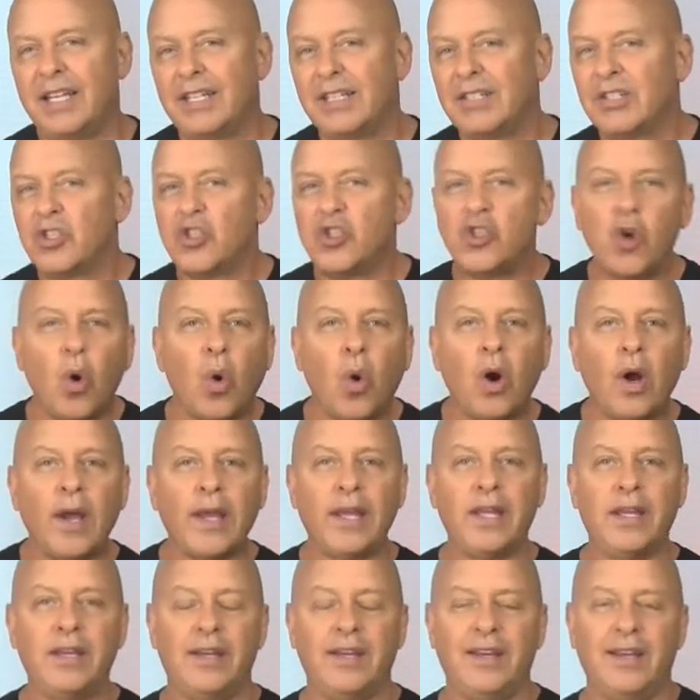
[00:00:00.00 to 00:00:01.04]

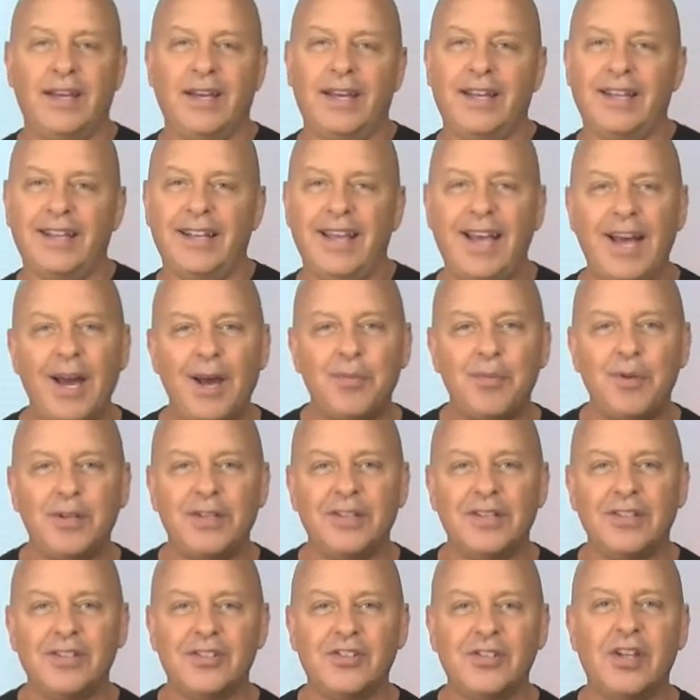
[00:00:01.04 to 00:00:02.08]
joy and
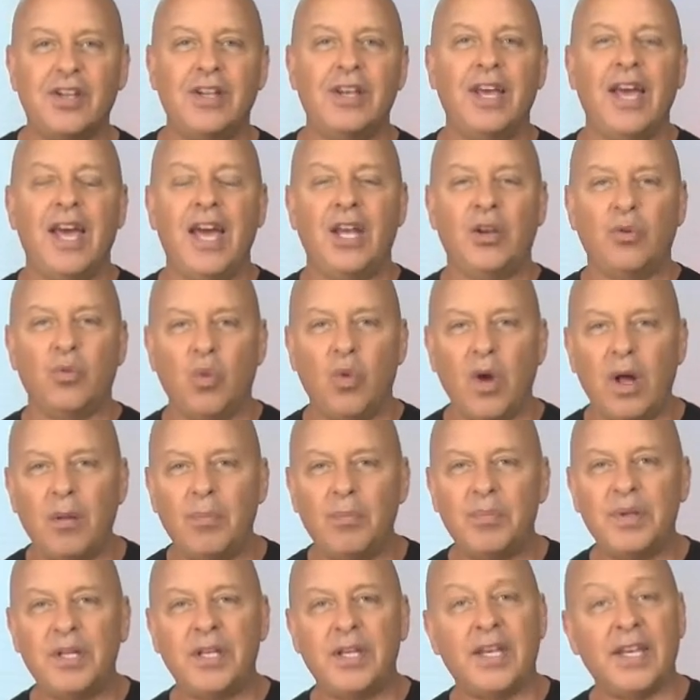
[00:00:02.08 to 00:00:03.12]
happiness and
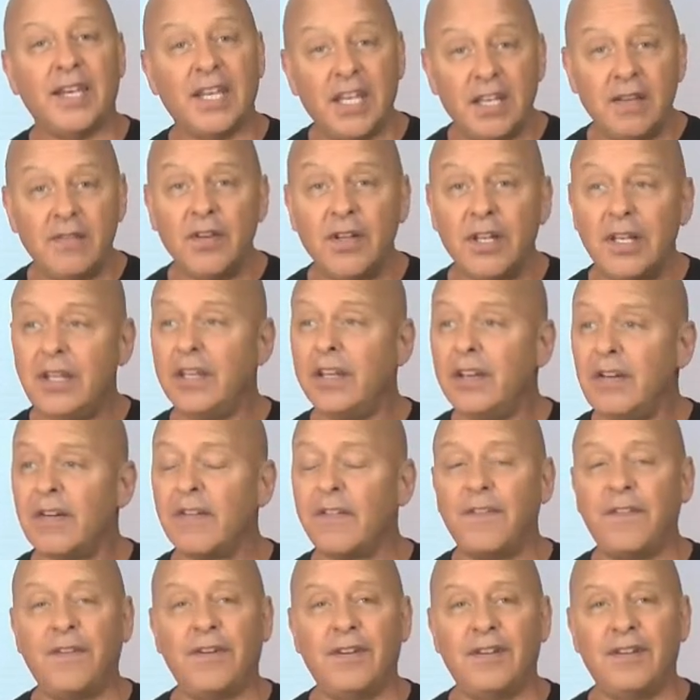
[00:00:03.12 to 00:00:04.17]
well-being, even
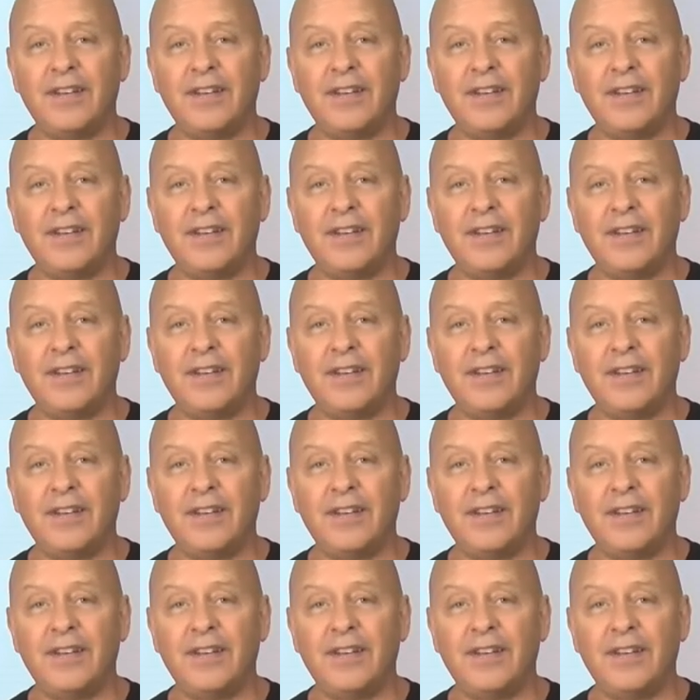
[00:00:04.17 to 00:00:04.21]
if